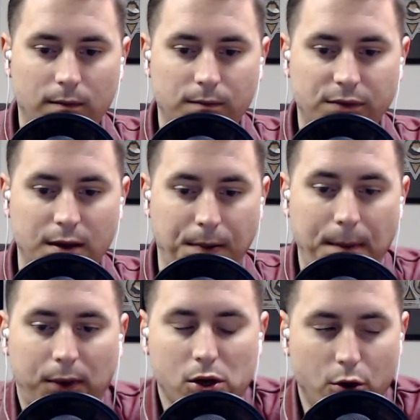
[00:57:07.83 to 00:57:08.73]
the
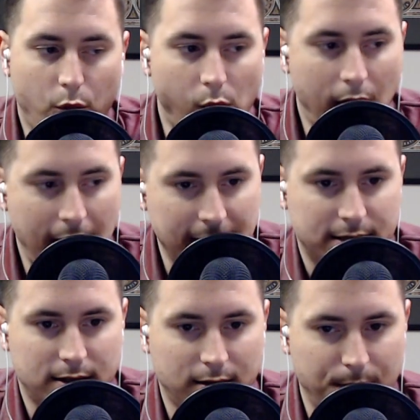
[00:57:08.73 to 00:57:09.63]
people who
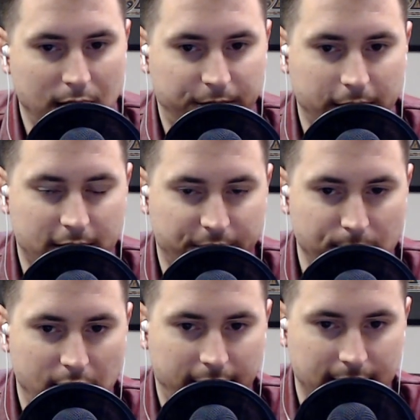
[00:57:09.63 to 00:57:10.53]
want the benefits of
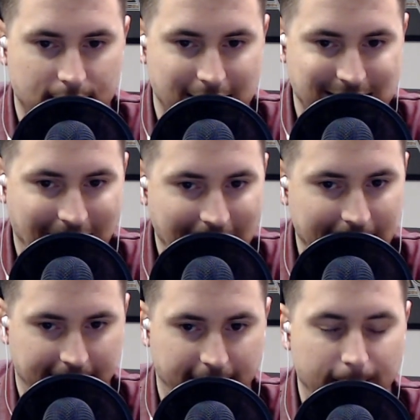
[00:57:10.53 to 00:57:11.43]
American
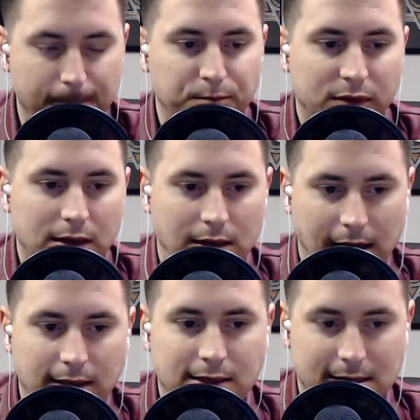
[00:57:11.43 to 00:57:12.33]
society
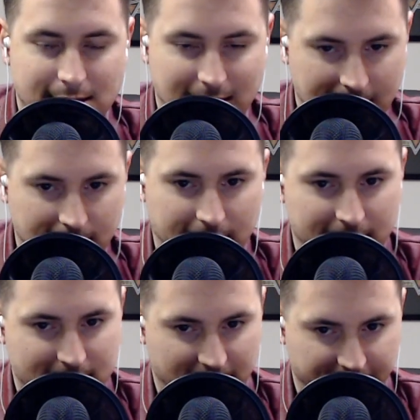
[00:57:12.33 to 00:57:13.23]
need to see that
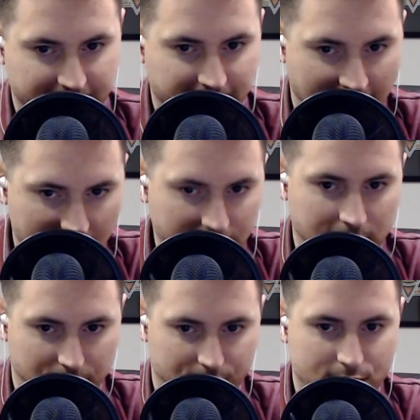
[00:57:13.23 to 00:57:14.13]
it's the
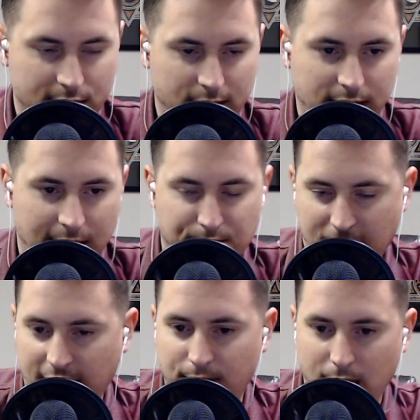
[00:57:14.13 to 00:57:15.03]
values that
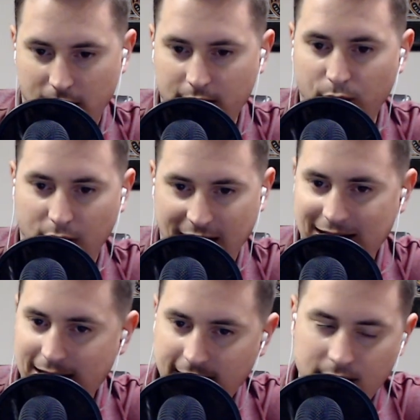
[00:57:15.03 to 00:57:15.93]
make America what
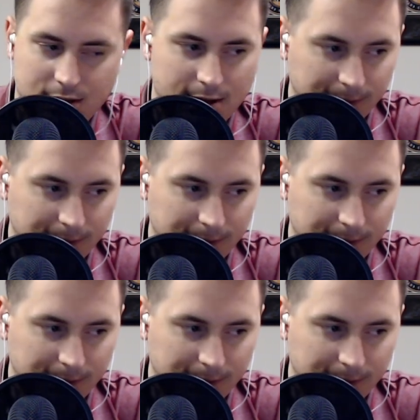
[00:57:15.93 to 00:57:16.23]
it is.